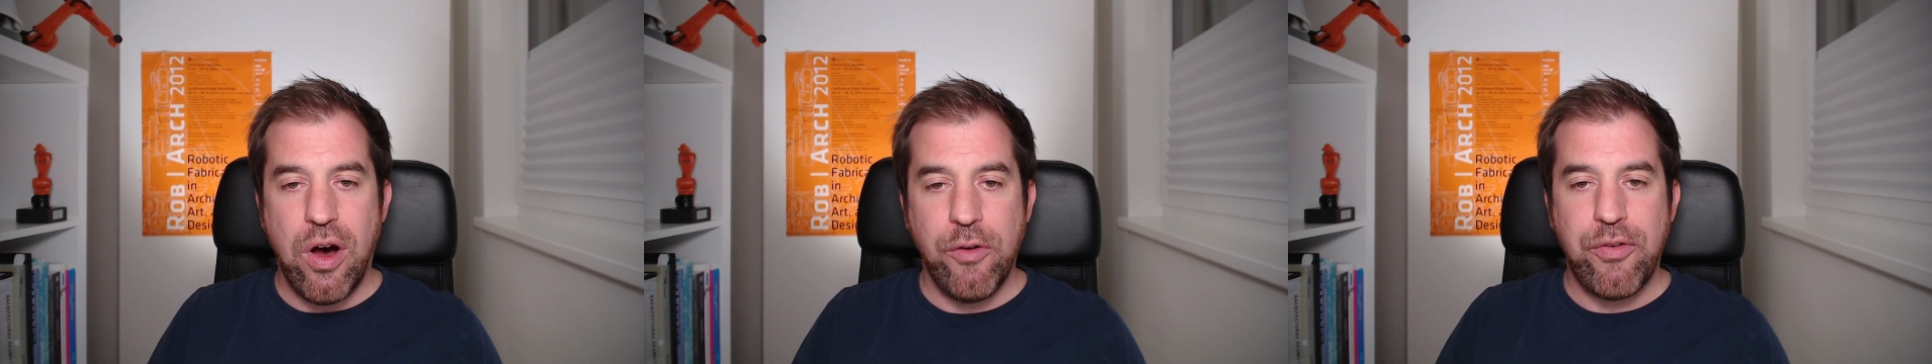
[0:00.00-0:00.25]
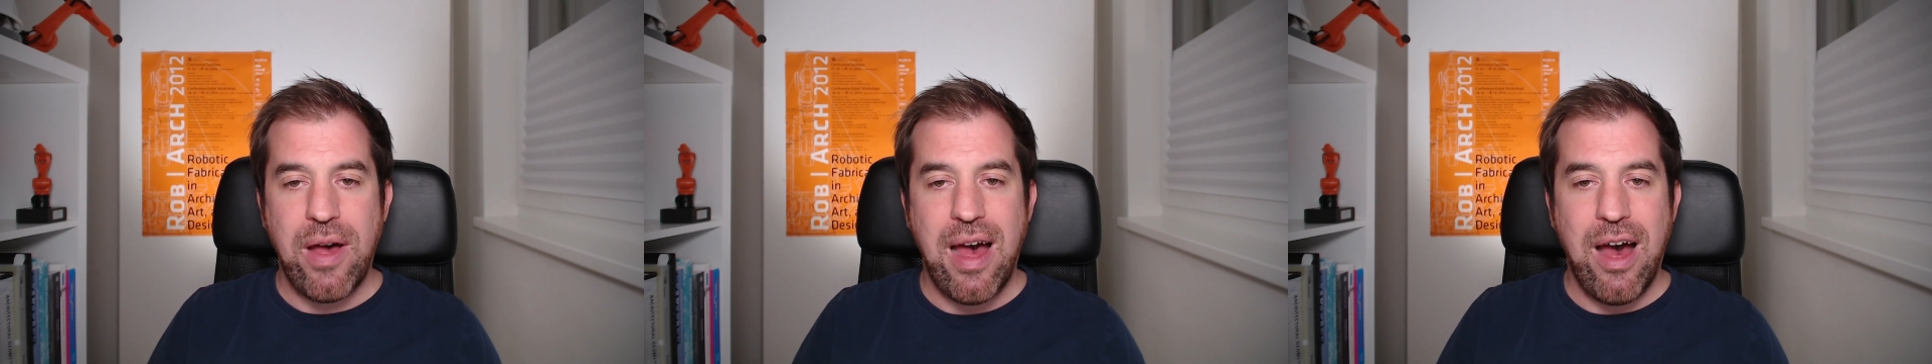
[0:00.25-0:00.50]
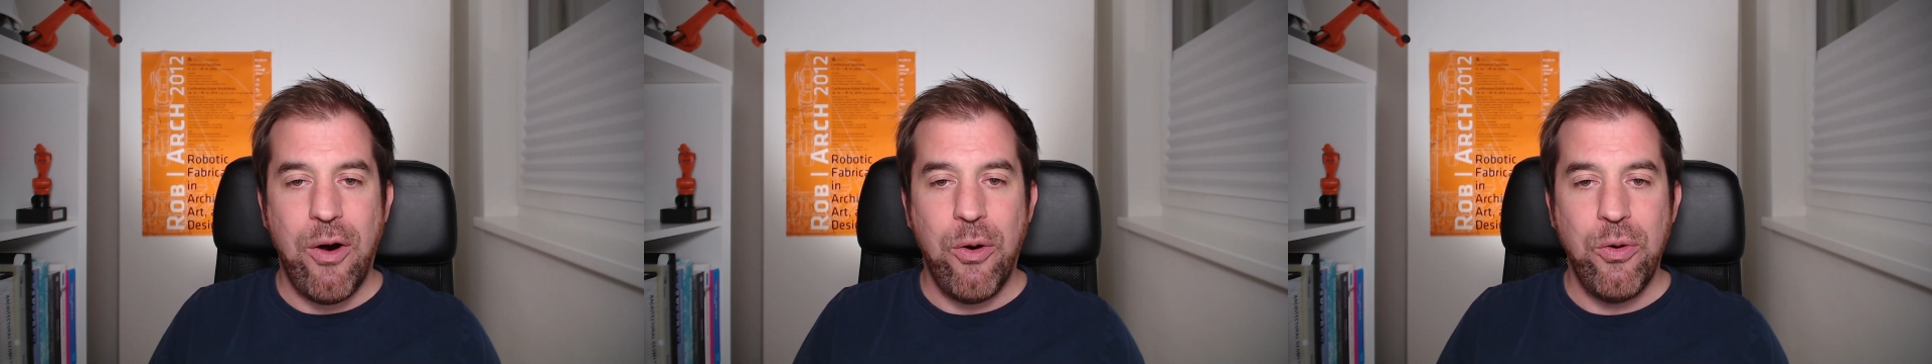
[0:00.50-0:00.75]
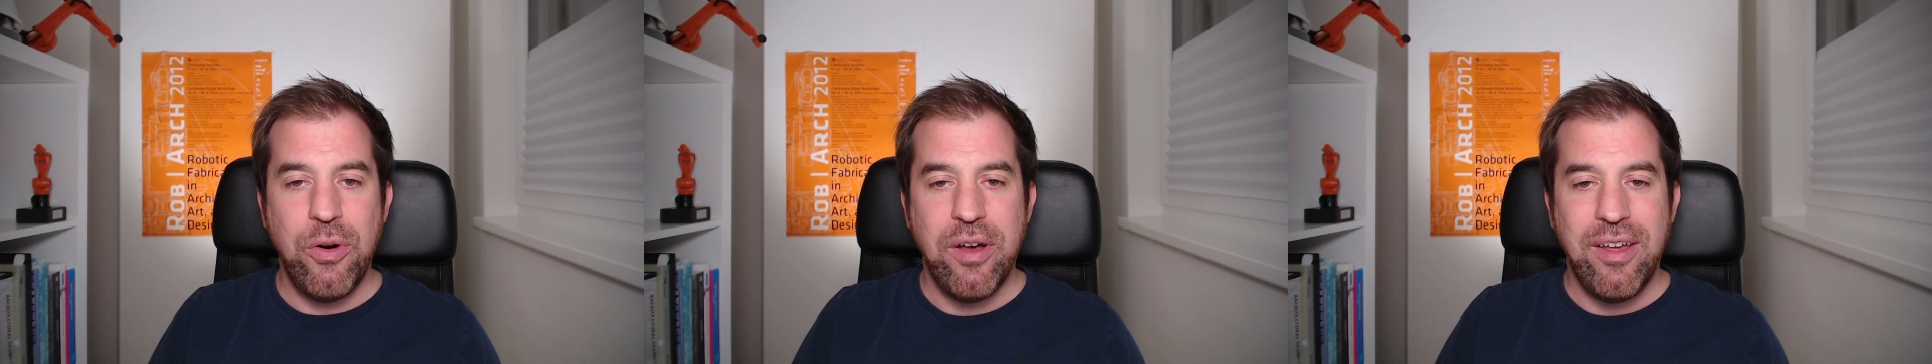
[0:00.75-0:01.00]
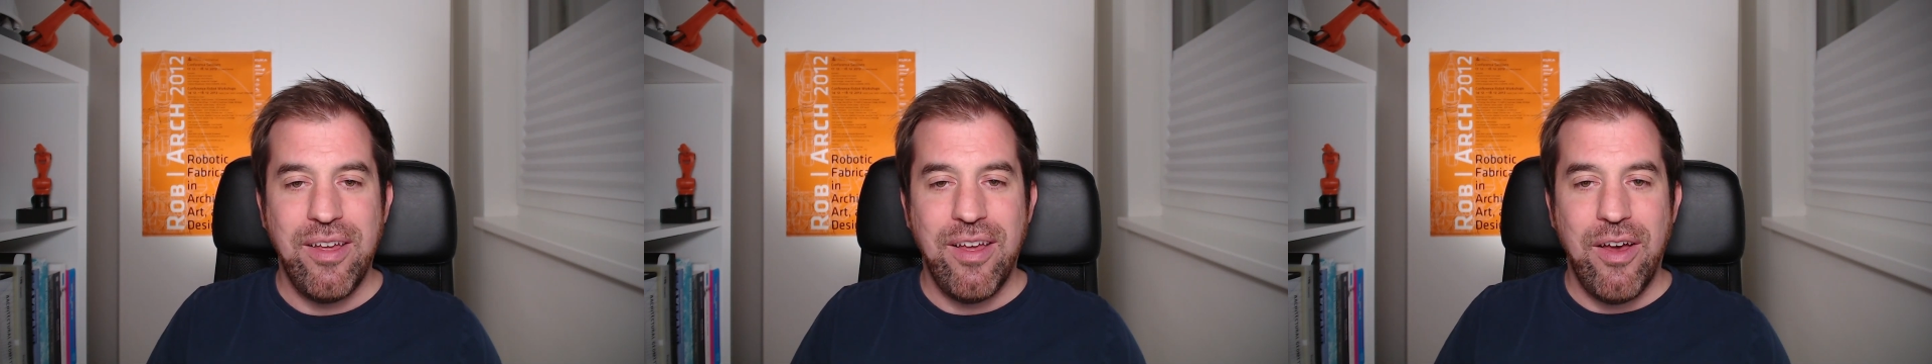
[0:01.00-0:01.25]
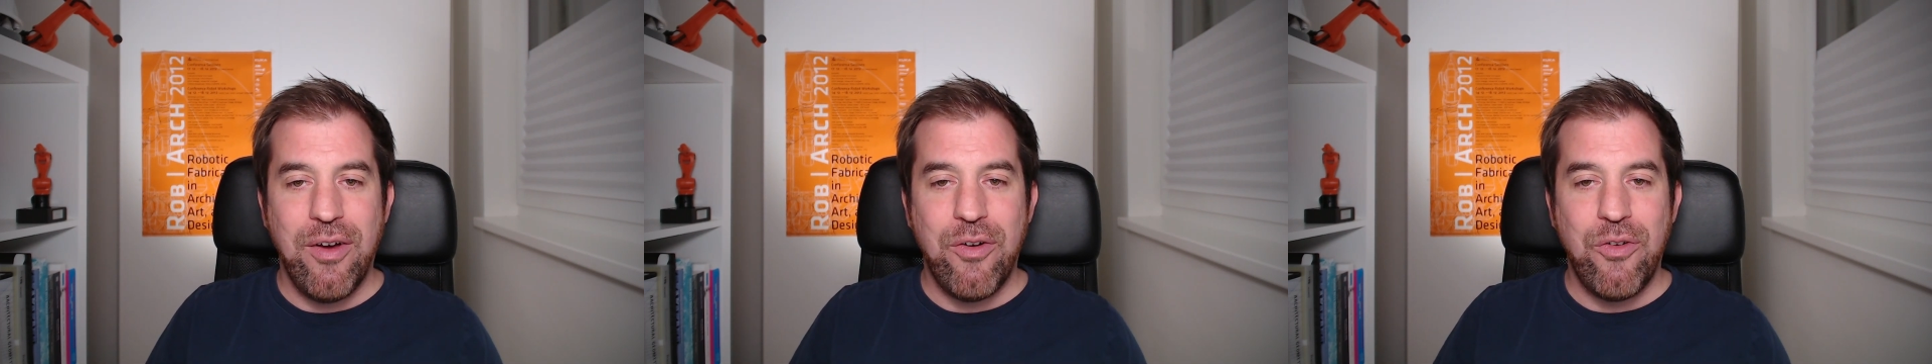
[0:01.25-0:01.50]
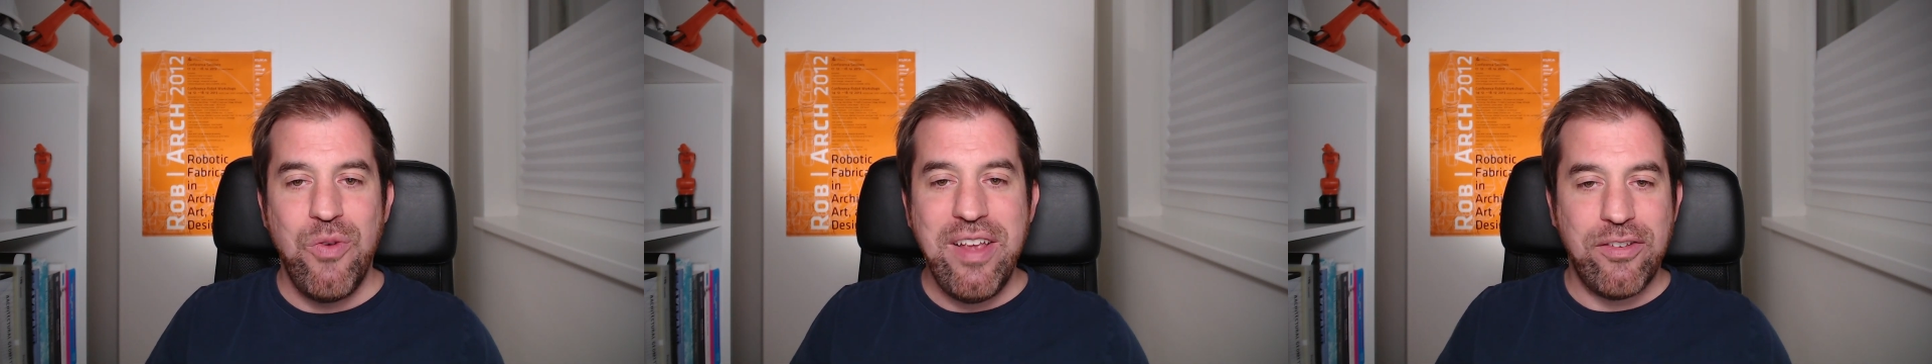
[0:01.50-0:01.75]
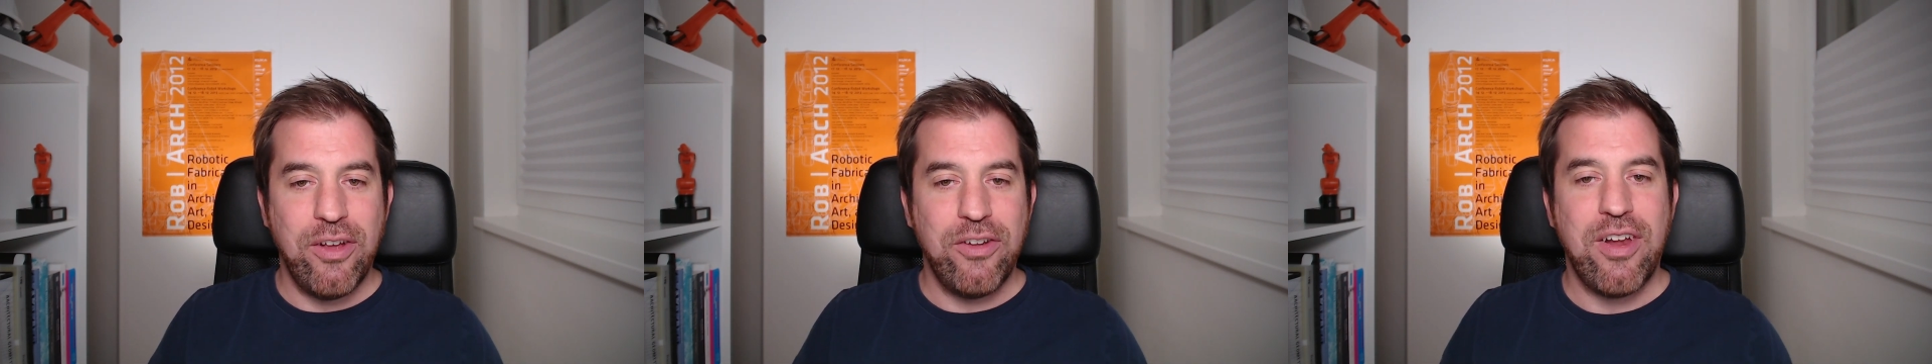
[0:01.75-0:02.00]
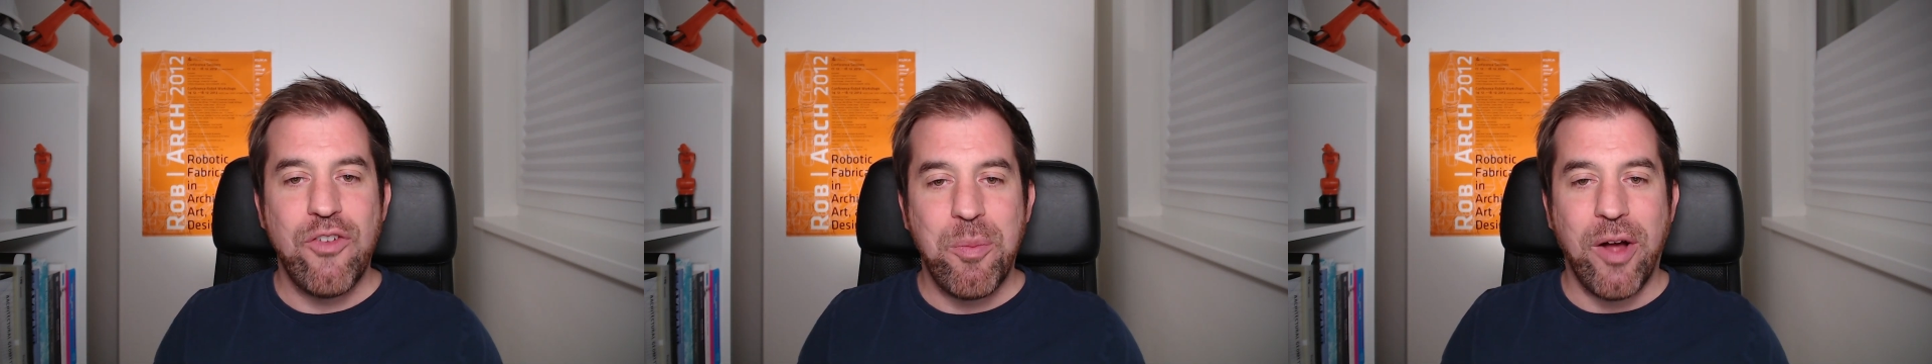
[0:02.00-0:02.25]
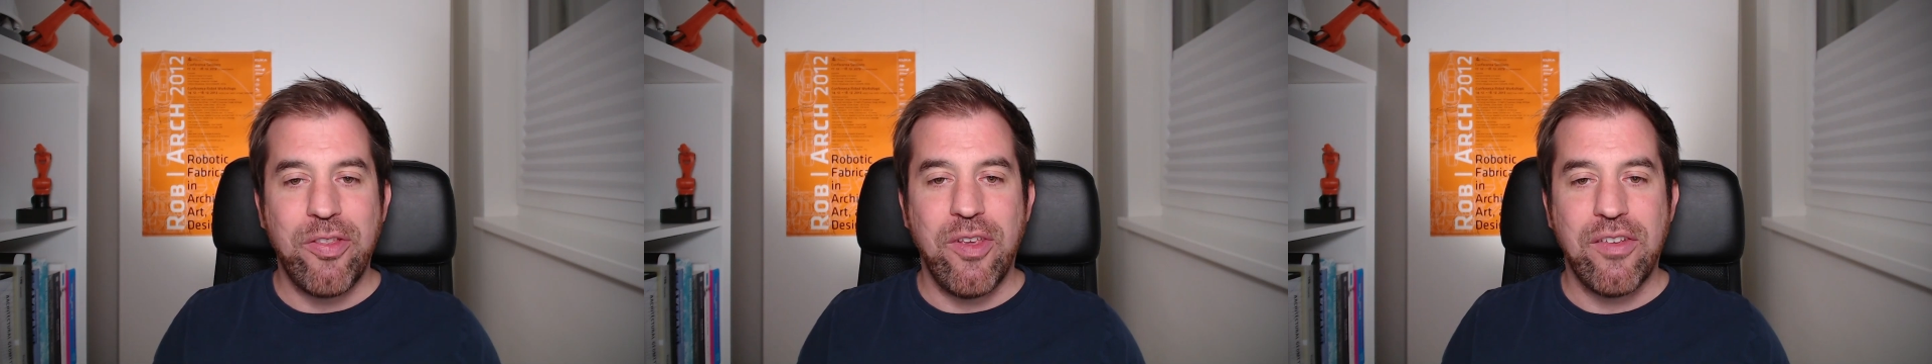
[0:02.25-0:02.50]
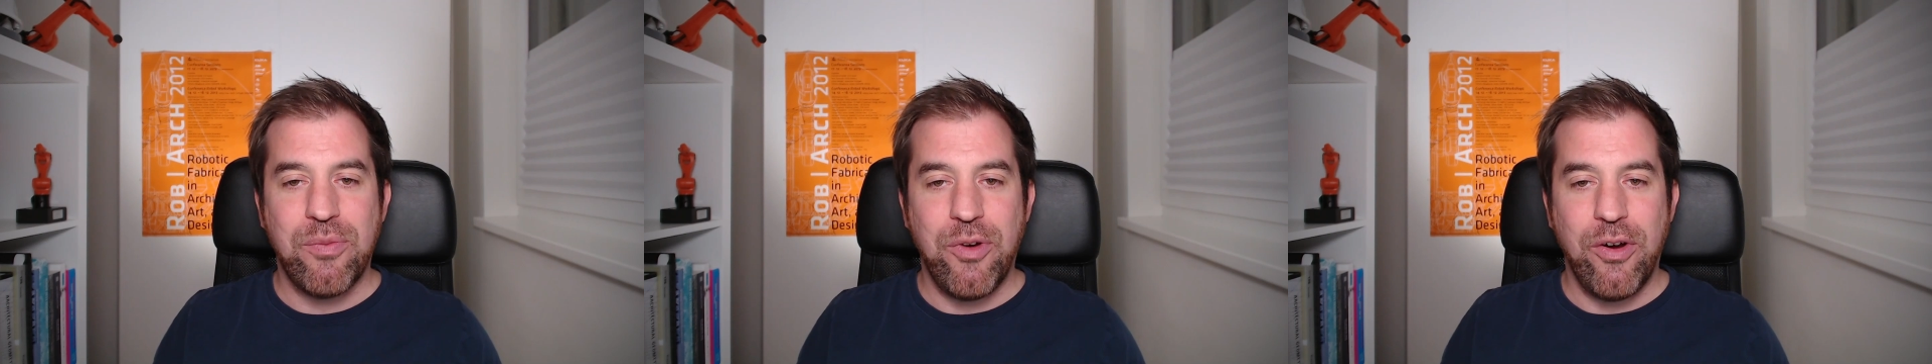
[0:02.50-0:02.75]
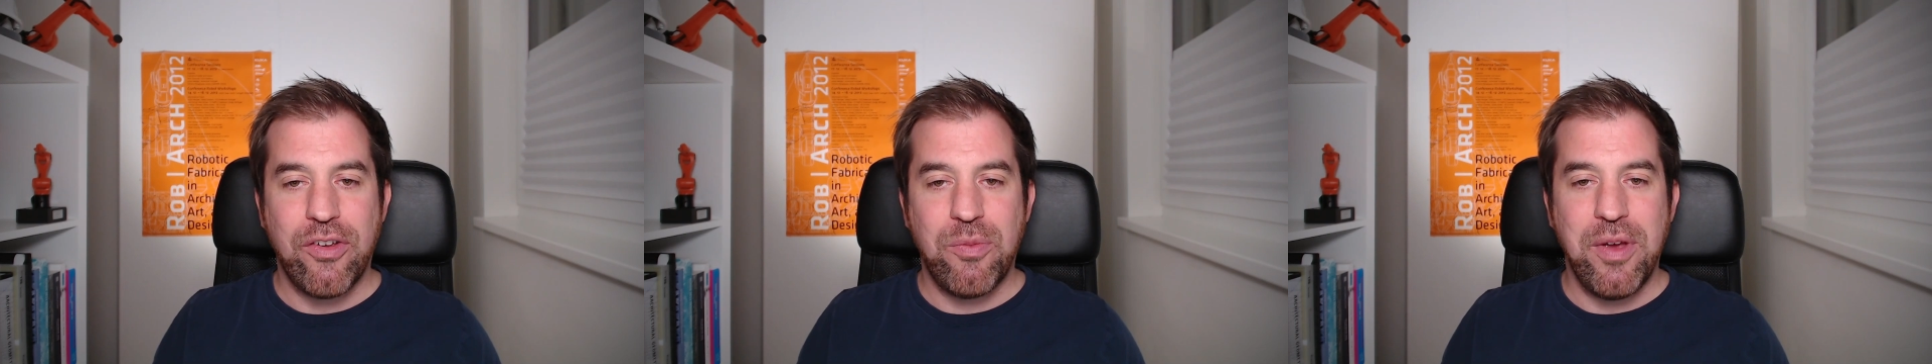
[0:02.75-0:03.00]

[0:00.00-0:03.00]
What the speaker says: of how research and robotics works.